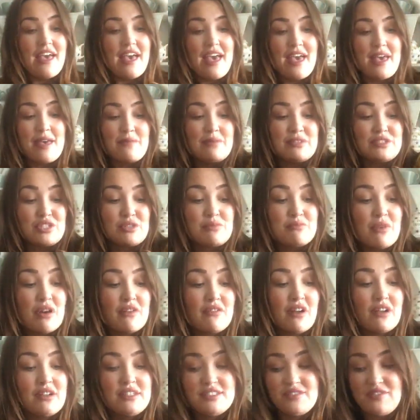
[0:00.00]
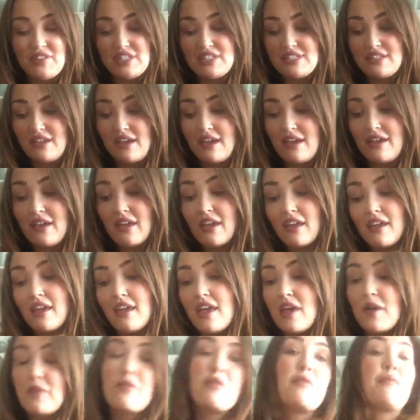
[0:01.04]
Um, tomorrow's video
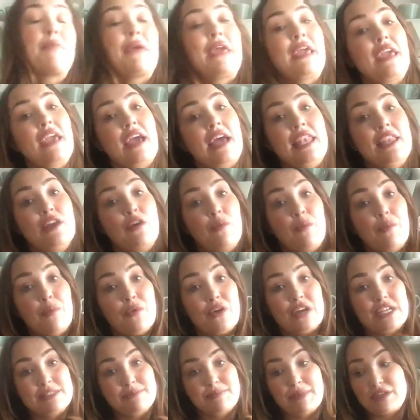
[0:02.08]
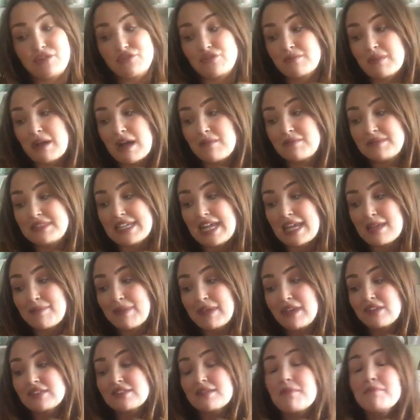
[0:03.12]
will be a little boy's bedroom update
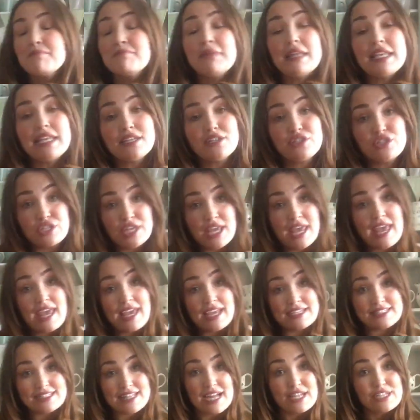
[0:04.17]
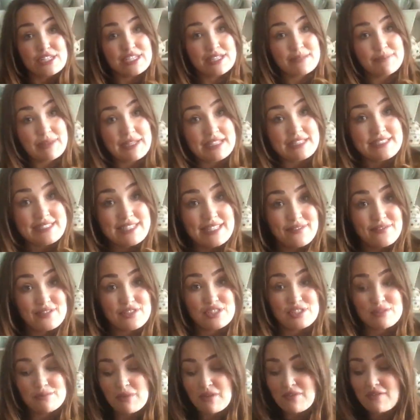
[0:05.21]
because Millie's chair is actually being
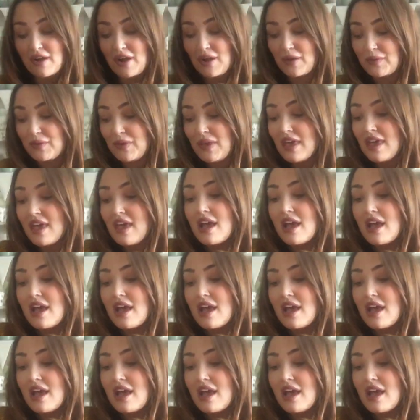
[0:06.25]
delivered tomorrow.